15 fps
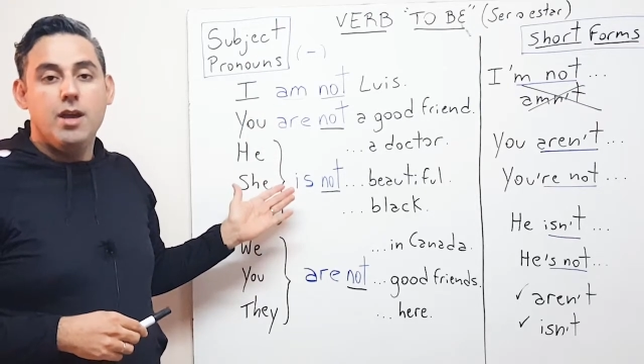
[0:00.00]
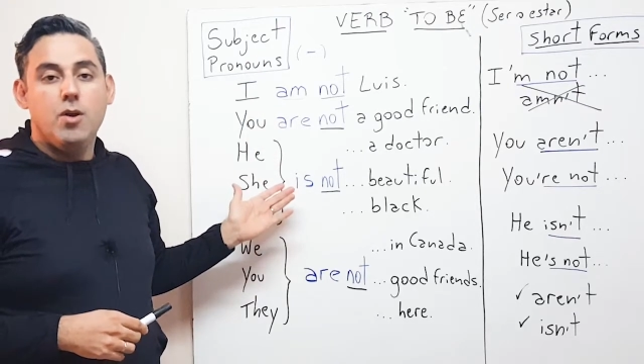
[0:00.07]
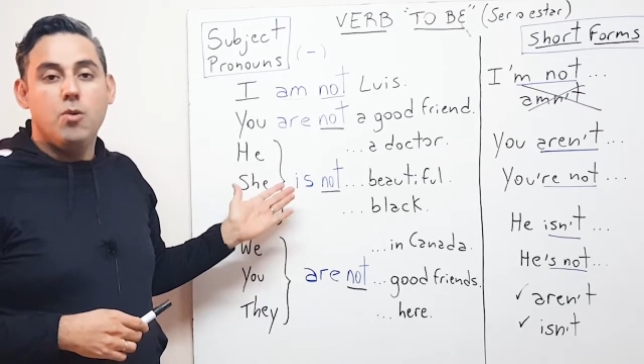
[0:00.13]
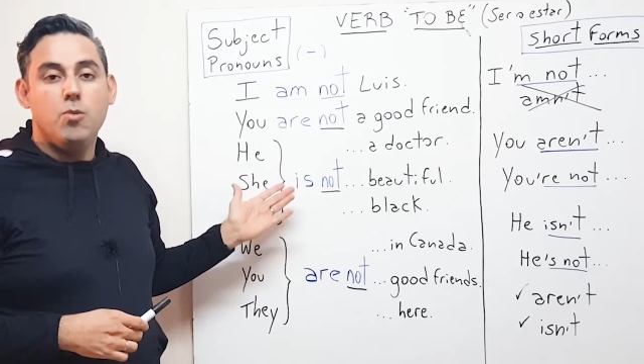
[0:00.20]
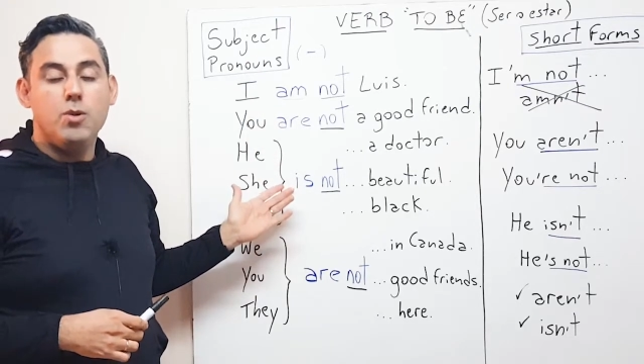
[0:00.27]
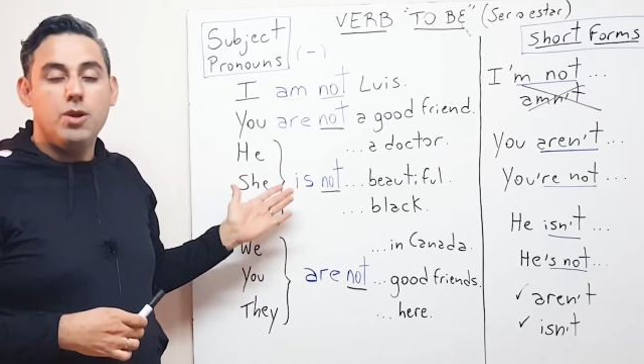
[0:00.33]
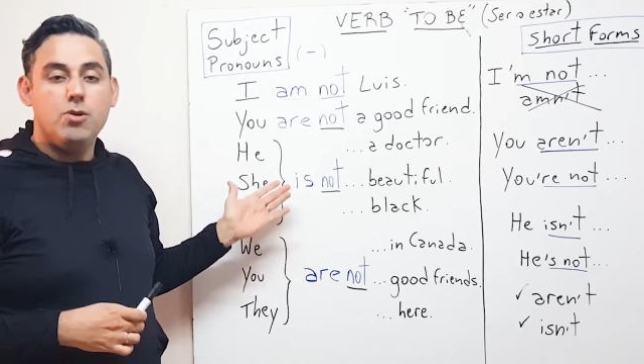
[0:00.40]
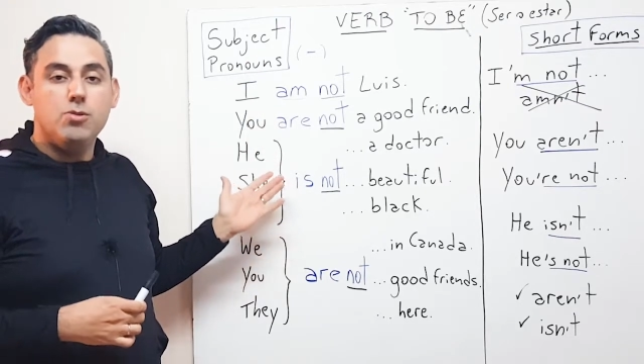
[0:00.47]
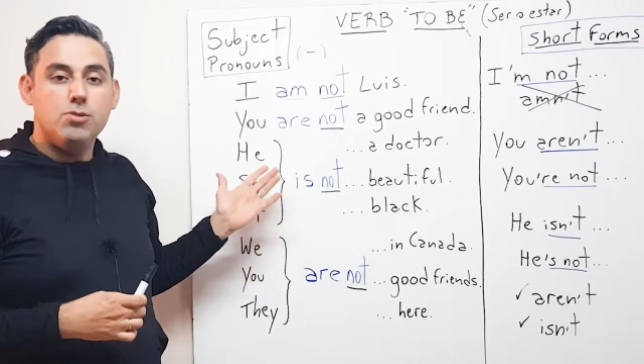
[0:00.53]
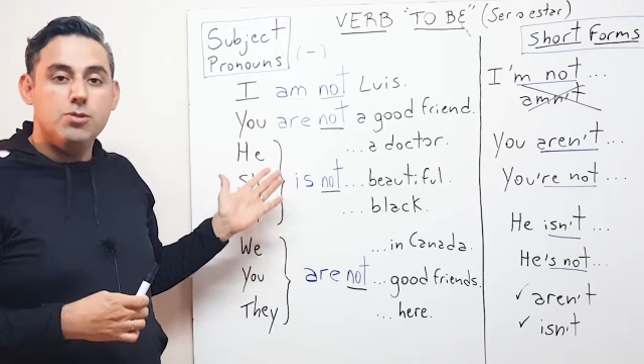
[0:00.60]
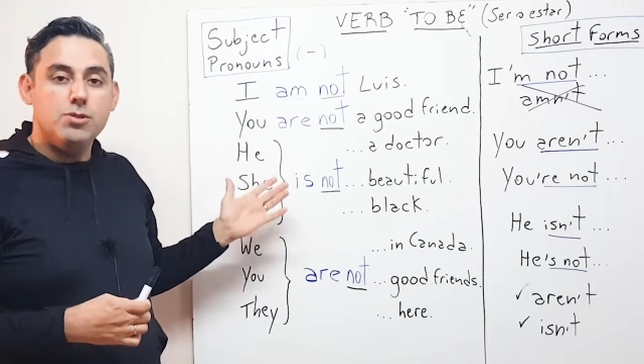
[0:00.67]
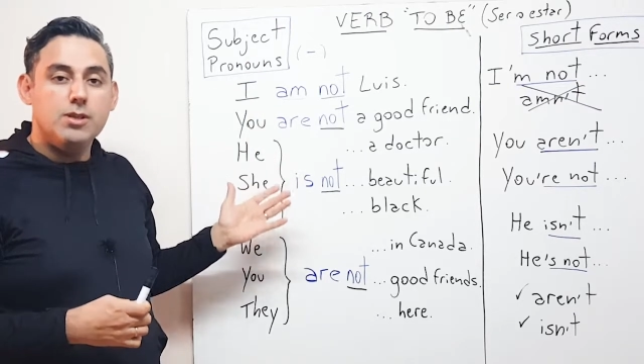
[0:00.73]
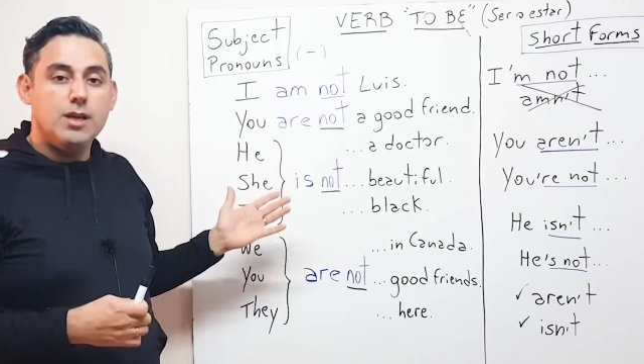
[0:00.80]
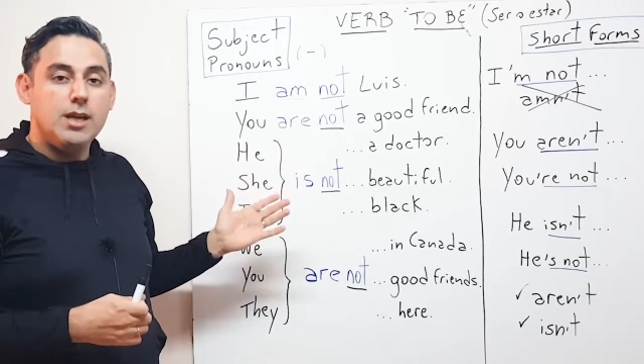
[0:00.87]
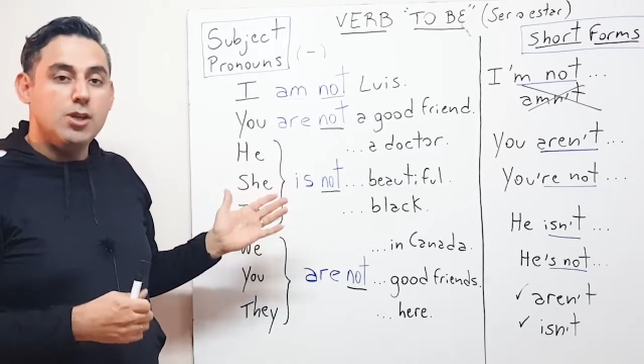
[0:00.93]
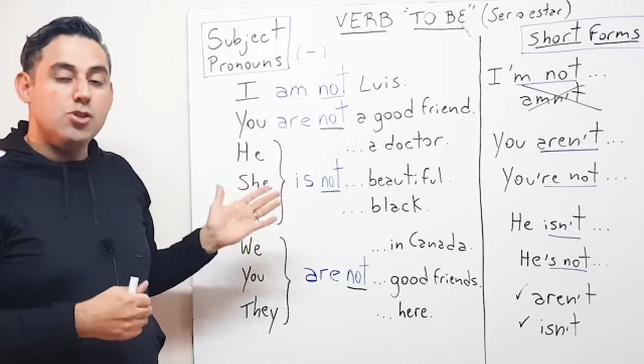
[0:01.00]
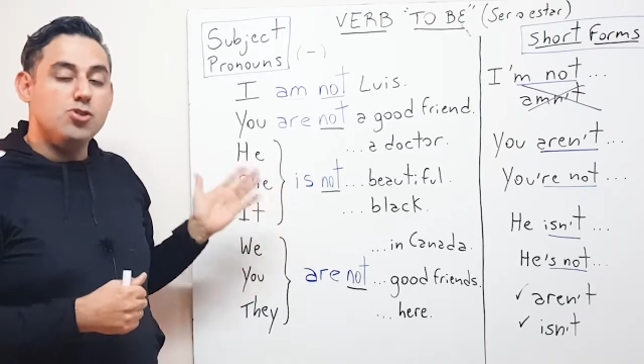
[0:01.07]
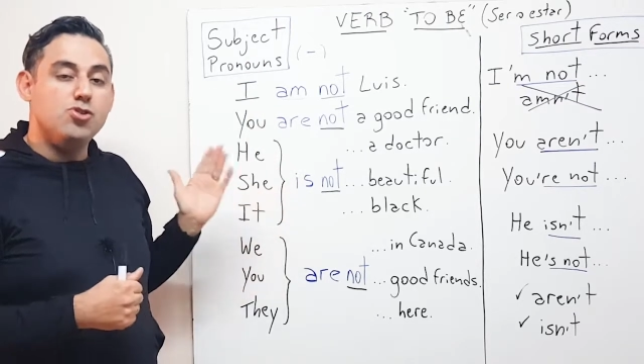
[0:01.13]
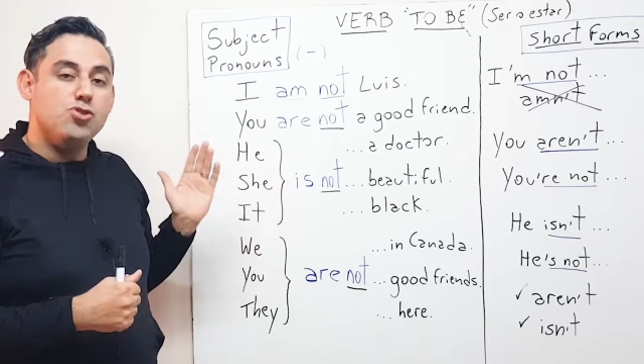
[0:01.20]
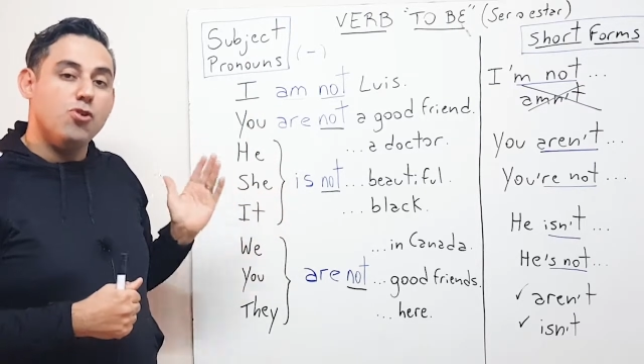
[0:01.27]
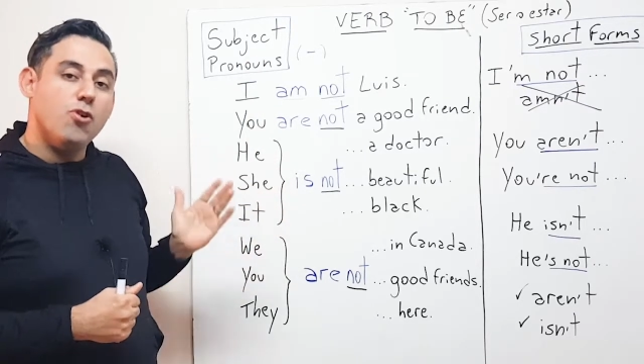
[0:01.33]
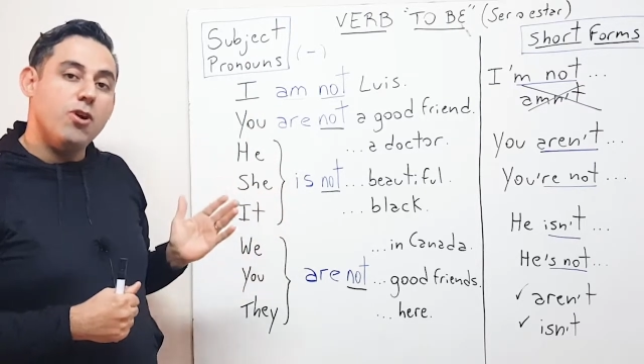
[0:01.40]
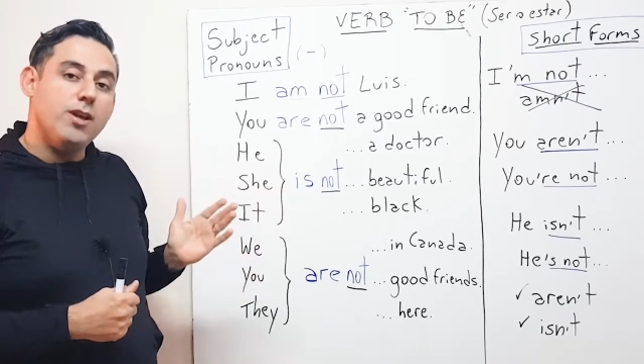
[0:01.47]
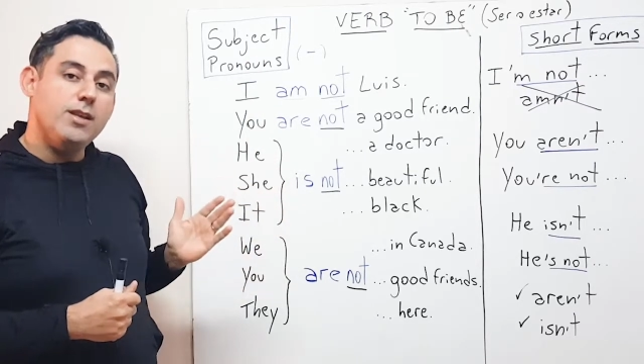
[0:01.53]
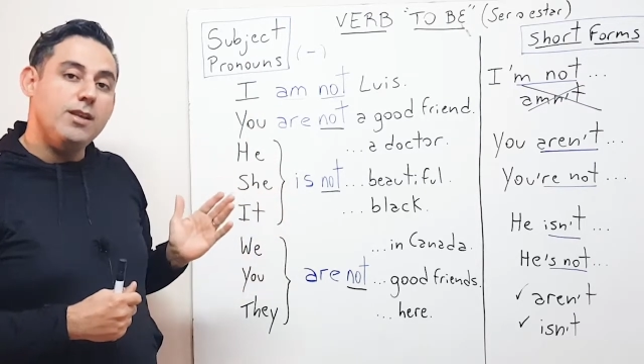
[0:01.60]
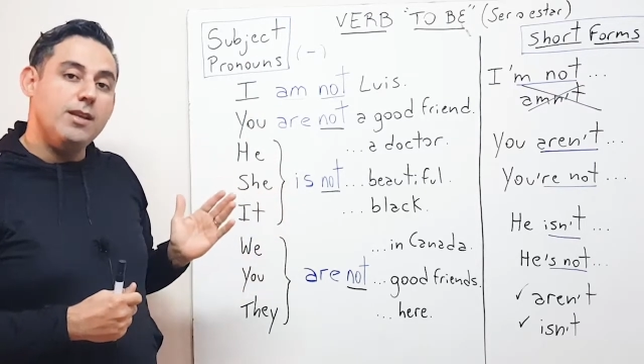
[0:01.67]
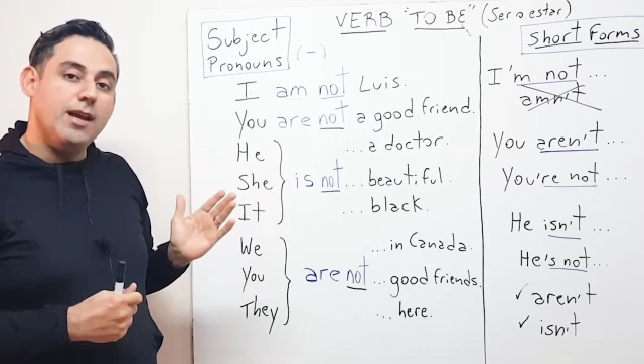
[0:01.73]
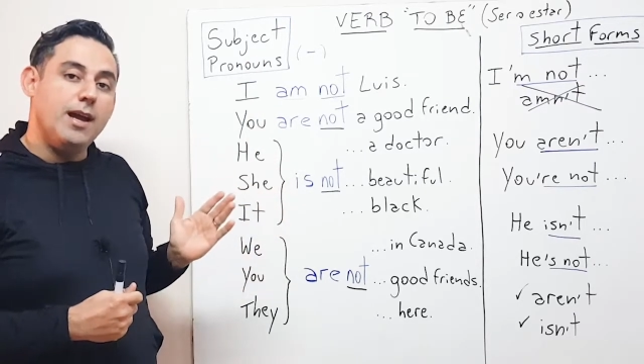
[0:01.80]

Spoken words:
we could join,